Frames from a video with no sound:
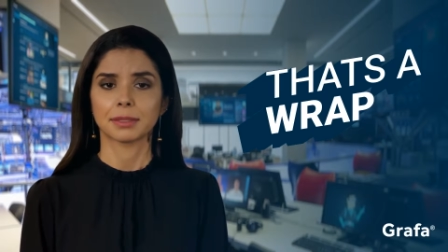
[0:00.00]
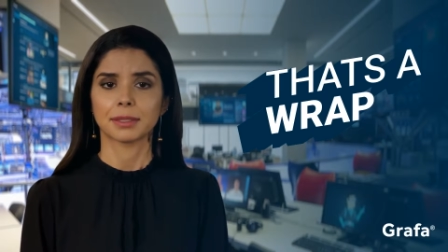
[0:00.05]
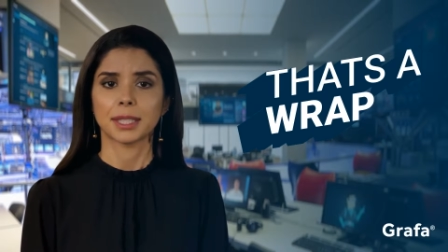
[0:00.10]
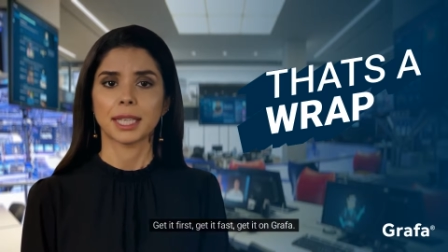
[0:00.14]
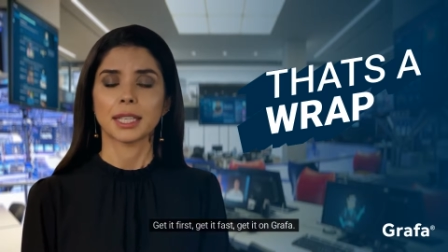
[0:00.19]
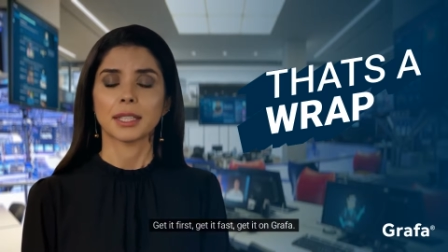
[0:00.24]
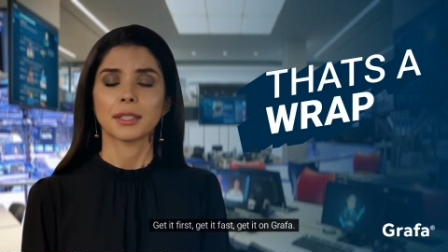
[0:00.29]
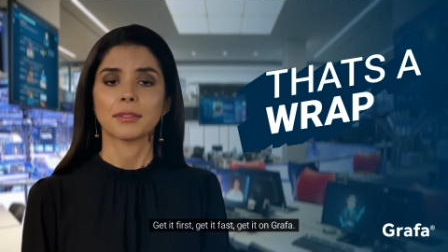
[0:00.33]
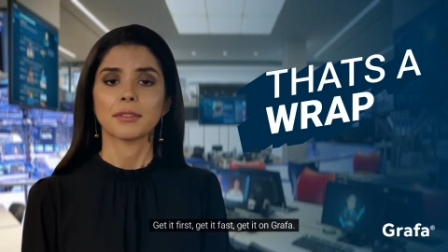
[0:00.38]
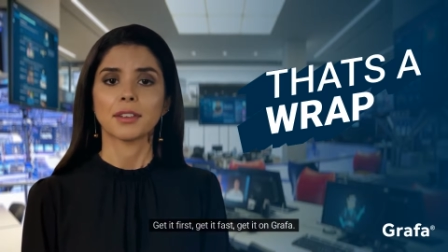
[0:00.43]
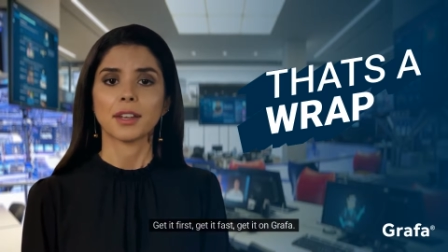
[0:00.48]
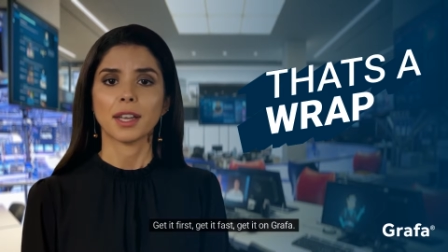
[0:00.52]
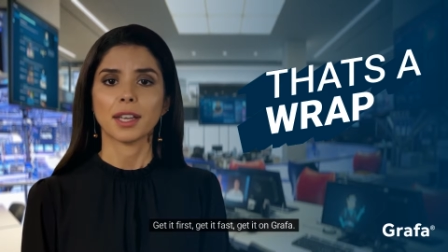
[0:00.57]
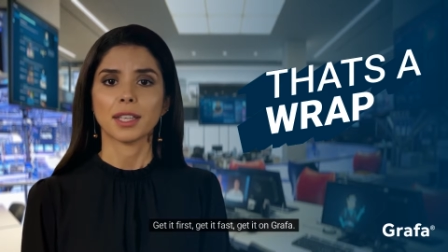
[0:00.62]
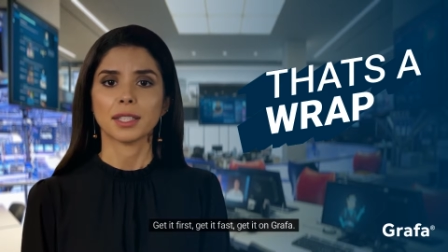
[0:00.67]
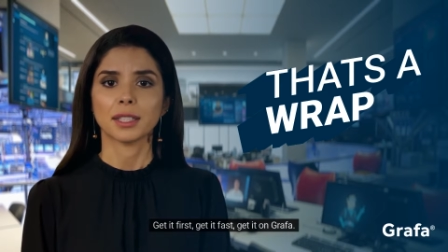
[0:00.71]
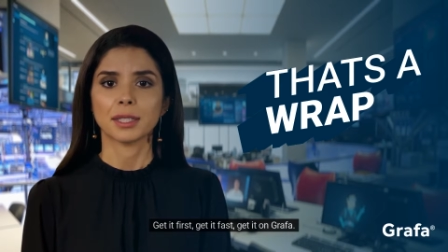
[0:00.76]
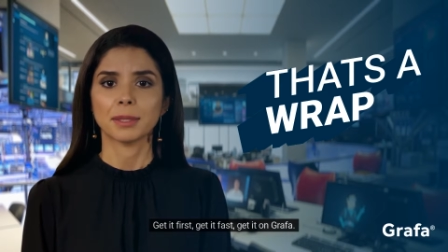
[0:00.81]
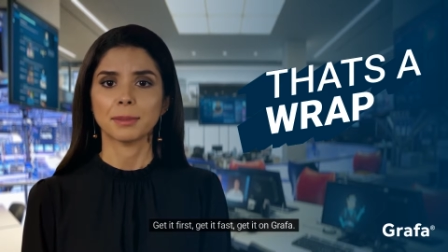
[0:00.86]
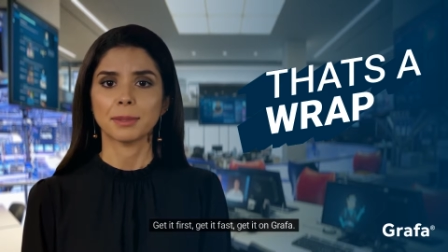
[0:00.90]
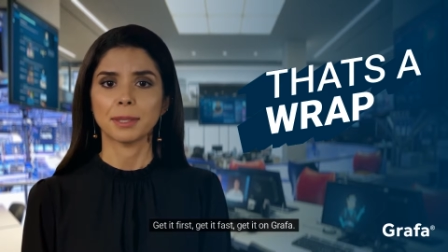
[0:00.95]
Get it
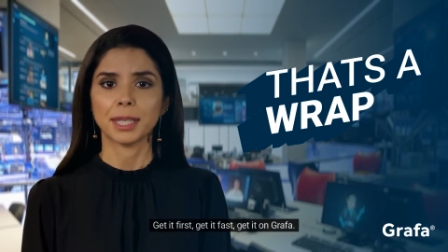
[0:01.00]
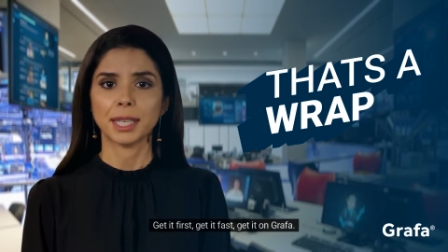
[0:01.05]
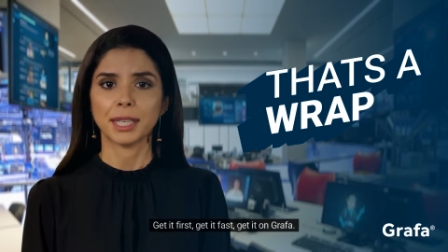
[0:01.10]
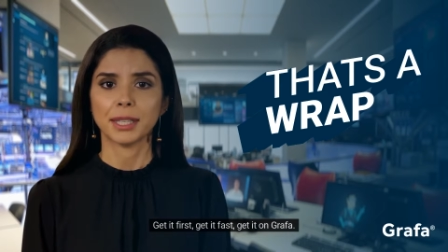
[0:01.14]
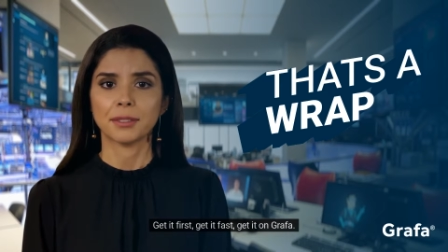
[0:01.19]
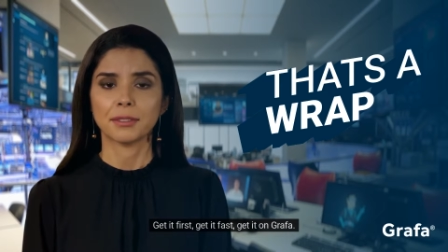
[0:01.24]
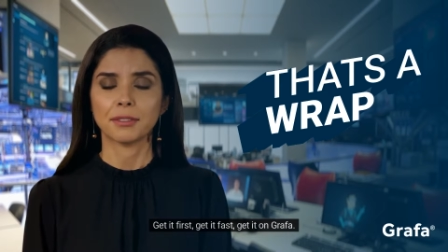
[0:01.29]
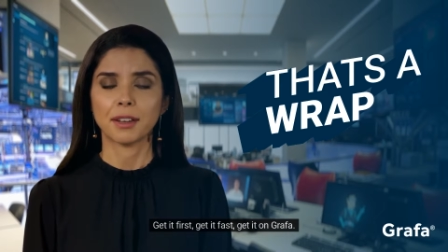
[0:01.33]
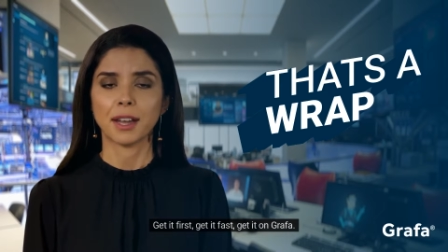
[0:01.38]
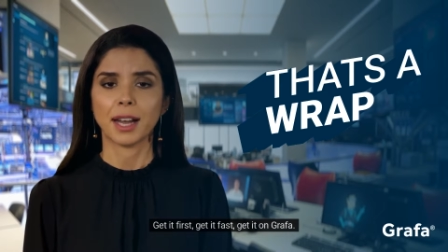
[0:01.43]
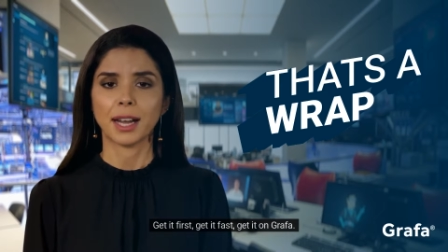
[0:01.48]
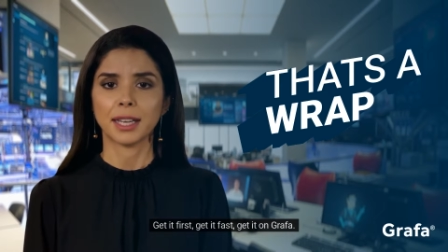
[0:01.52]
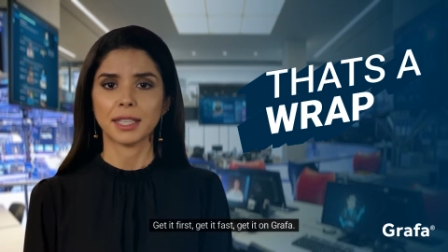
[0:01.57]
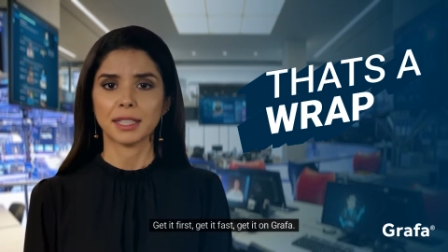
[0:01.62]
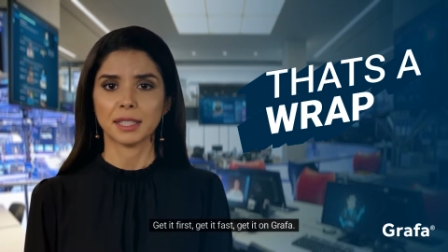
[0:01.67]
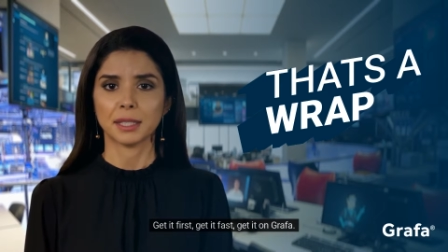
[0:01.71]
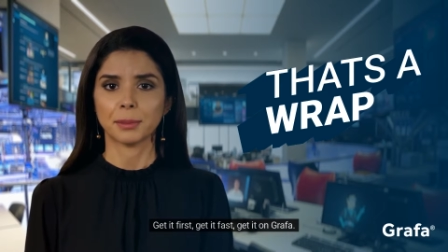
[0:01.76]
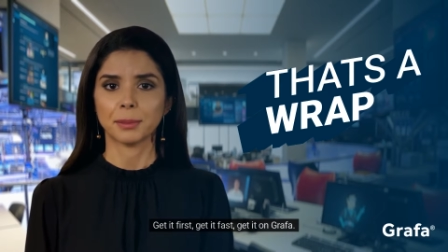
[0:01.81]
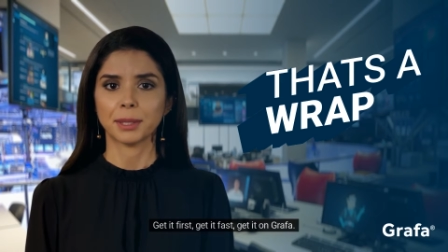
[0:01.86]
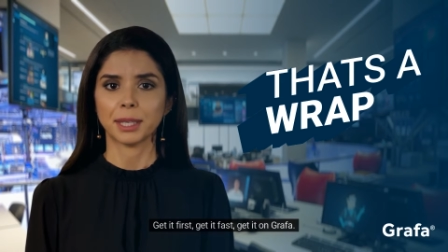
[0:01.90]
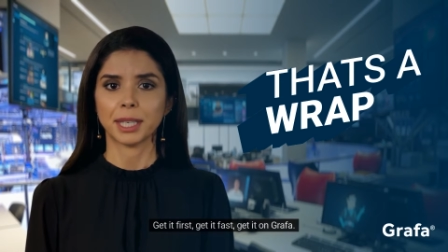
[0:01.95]
first, get it
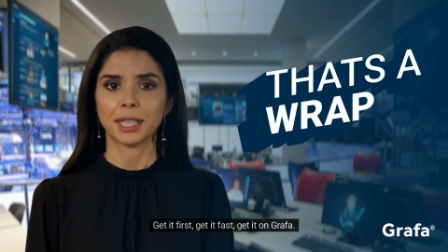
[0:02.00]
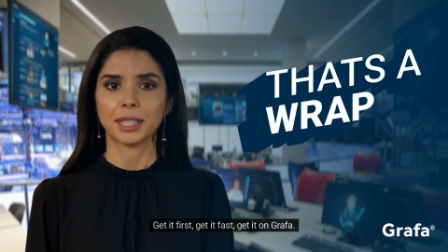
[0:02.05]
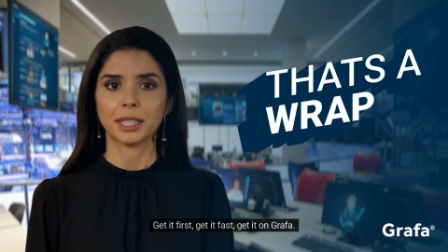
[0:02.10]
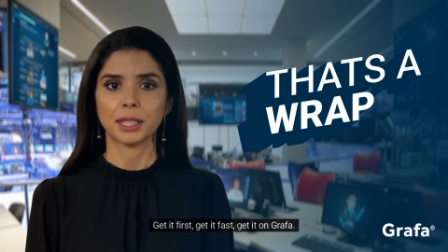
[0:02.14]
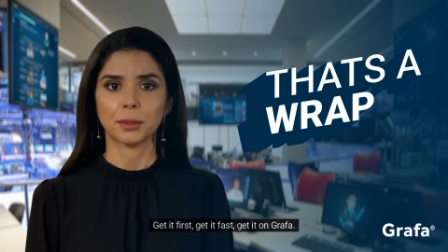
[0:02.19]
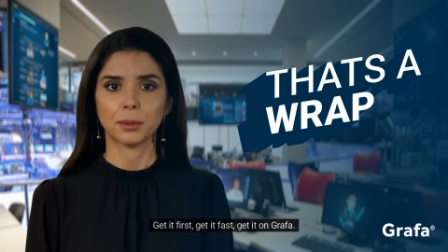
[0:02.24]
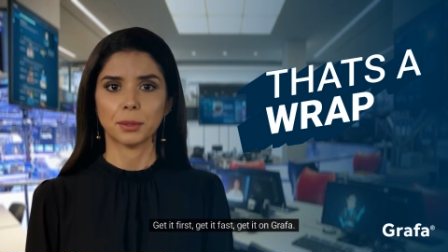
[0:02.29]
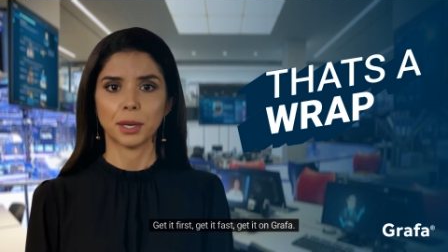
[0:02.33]
fast, get it on